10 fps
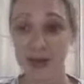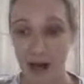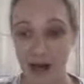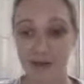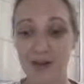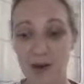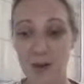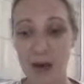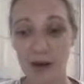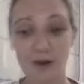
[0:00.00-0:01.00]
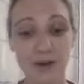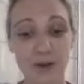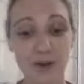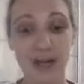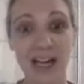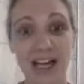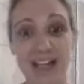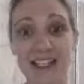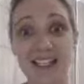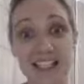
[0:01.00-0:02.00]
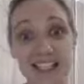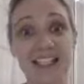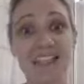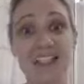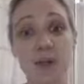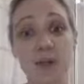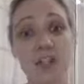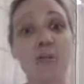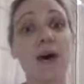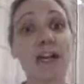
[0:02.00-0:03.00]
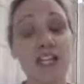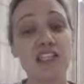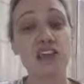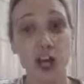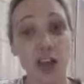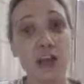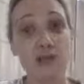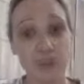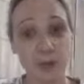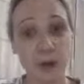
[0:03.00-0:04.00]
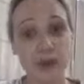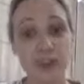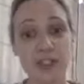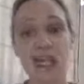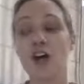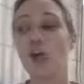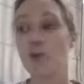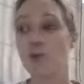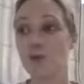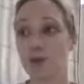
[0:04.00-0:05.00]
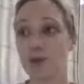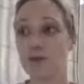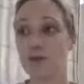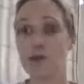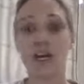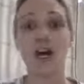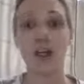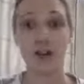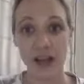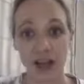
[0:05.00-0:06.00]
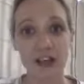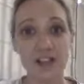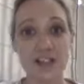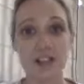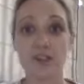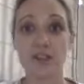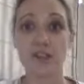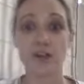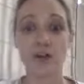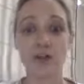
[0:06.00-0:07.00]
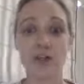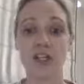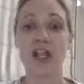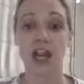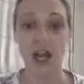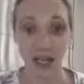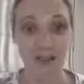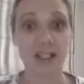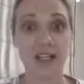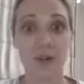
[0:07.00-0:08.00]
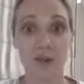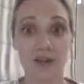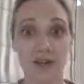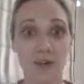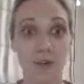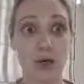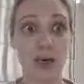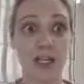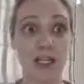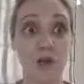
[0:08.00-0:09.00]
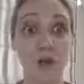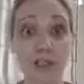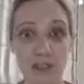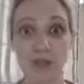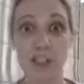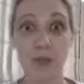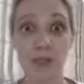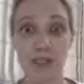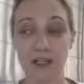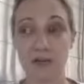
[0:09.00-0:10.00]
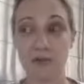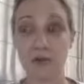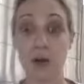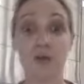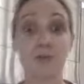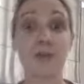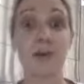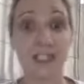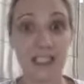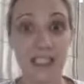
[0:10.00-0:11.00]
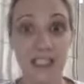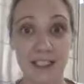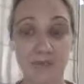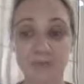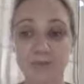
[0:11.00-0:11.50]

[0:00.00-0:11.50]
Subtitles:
I felt powerful. And in that situation, my internal response was one of, okay, I understand what's going on, I understand my wishes are respected here,